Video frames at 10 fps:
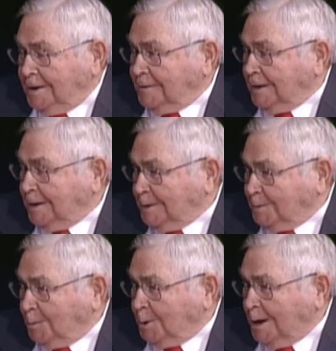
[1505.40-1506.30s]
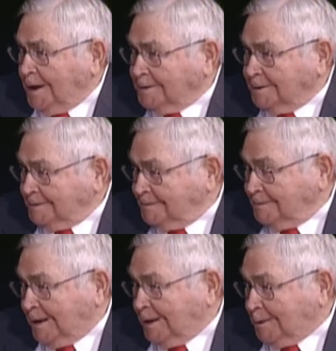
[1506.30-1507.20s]
They get the word out.
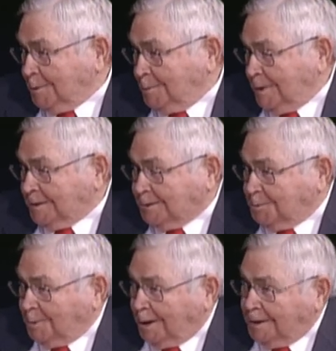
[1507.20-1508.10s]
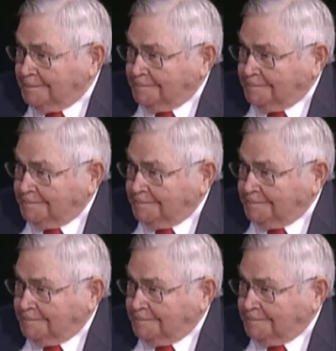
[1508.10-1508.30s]
They get the message, right?